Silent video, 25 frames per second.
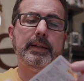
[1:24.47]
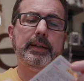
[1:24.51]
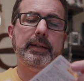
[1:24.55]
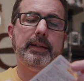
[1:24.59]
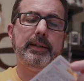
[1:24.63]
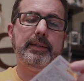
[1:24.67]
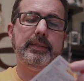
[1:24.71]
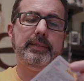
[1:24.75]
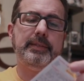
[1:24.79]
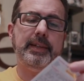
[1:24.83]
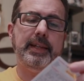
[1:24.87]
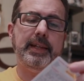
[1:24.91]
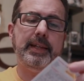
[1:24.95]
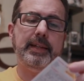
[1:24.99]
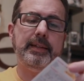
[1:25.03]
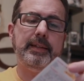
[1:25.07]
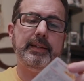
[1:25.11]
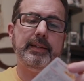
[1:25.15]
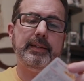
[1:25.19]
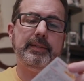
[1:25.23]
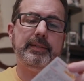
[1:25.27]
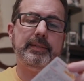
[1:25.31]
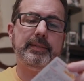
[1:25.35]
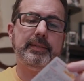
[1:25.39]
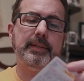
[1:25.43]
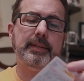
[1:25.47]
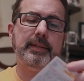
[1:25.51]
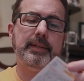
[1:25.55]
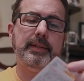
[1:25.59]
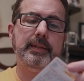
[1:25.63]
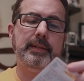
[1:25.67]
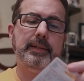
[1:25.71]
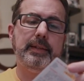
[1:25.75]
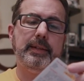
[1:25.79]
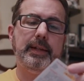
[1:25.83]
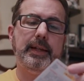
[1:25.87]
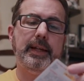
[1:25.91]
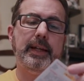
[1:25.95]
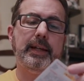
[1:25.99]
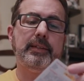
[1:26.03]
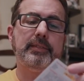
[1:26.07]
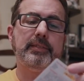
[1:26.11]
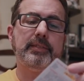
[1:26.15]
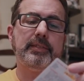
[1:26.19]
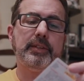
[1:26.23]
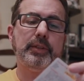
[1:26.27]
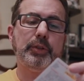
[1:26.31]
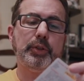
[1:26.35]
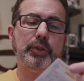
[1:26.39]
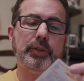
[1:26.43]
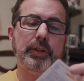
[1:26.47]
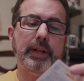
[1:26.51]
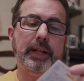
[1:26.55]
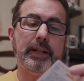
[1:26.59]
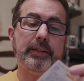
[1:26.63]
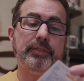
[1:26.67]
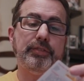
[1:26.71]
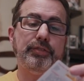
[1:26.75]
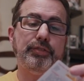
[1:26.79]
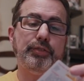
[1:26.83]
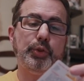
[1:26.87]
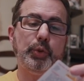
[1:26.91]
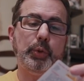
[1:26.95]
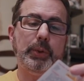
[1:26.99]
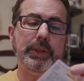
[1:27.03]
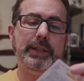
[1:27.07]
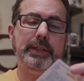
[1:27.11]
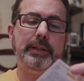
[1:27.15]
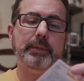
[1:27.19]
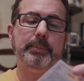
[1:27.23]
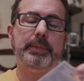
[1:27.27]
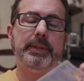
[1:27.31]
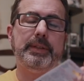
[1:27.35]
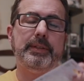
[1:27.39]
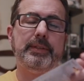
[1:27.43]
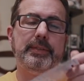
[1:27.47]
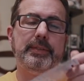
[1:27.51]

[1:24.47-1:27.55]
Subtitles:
SanDisk Extreme